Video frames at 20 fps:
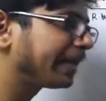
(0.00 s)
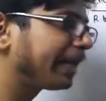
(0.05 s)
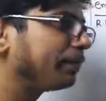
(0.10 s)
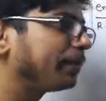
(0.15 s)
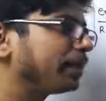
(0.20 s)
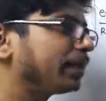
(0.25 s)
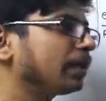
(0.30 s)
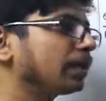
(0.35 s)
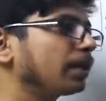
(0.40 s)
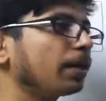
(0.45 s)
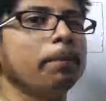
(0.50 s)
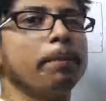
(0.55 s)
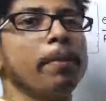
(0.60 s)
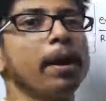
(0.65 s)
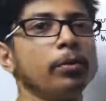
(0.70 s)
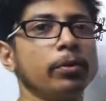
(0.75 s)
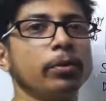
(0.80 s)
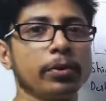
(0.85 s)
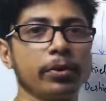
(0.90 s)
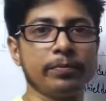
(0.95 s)
chemical
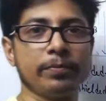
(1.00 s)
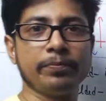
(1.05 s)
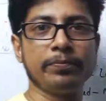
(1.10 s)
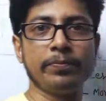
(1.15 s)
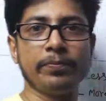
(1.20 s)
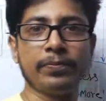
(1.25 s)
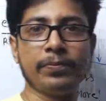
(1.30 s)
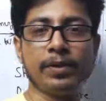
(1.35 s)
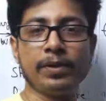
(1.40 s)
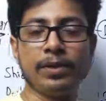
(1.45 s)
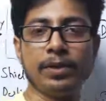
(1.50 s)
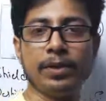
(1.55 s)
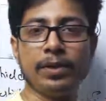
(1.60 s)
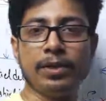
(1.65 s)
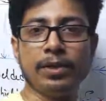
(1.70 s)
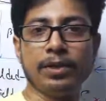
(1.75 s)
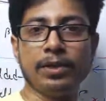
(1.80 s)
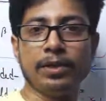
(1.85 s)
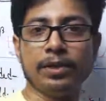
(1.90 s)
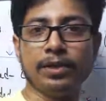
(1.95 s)
compound.
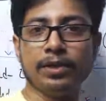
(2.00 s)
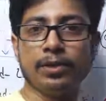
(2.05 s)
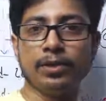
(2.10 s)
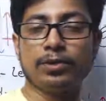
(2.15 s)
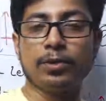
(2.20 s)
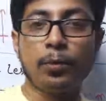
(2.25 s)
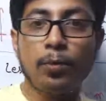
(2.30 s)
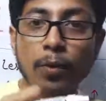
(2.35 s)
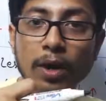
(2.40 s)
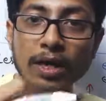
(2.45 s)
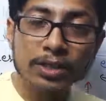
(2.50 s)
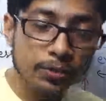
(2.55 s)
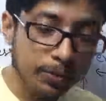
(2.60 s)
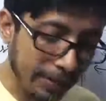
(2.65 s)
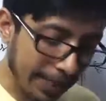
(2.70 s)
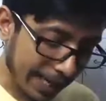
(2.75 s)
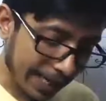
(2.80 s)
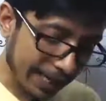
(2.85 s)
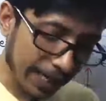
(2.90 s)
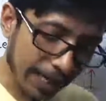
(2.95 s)
So once
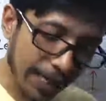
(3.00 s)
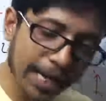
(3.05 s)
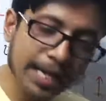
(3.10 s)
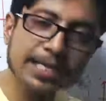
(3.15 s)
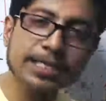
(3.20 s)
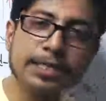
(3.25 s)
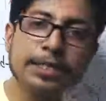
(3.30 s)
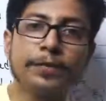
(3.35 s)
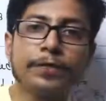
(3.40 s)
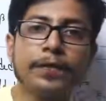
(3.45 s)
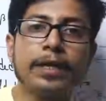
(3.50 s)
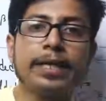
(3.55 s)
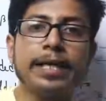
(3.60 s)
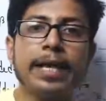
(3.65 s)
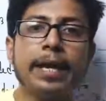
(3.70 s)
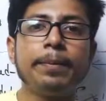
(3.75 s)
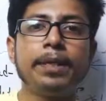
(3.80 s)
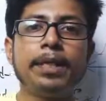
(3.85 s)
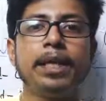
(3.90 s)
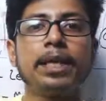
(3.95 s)
we analyze different
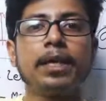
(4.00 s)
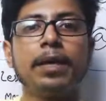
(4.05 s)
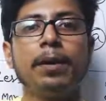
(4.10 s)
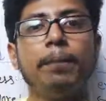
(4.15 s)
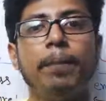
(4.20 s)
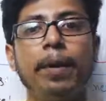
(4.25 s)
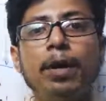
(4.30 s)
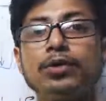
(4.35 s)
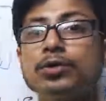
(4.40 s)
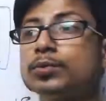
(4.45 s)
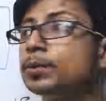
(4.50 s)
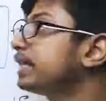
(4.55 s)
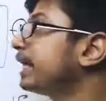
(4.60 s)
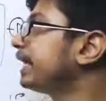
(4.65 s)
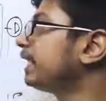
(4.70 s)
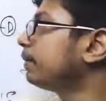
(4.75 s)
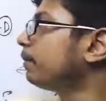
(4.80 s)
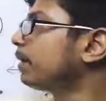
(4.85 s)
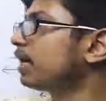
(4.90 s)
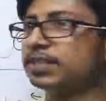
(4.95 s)
chemical compounds with
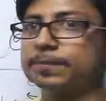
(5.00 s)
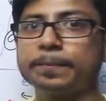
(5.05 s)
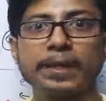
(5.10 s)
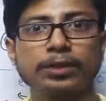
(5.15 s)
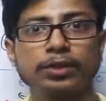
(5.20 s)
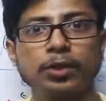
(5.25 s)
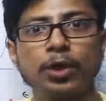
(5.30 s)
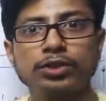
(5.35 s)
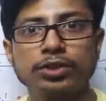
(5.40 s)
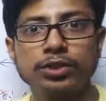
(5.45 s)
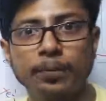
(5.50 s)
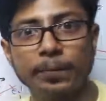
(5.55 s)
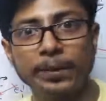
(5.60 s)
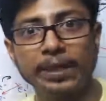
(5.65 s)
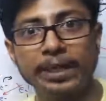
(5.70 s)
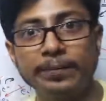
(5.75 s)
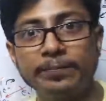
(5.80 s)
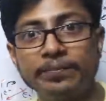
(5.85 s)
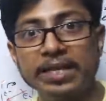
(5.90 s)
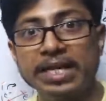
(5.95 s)
NMR
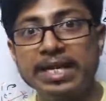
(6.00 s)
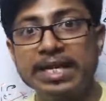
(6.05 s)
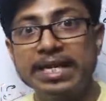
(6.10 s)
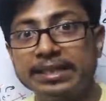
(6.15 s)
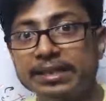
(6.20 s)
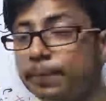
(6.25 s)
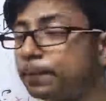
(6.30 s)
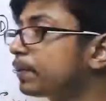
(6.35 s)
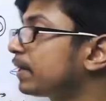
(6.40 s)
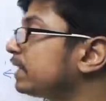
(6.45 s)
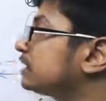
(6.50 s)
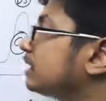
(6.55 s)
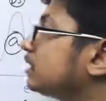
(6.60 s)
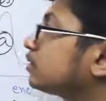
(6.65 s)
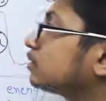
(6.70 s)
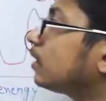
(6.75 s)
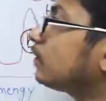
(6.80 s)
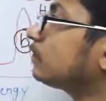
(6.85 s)
spectroscopy, the presence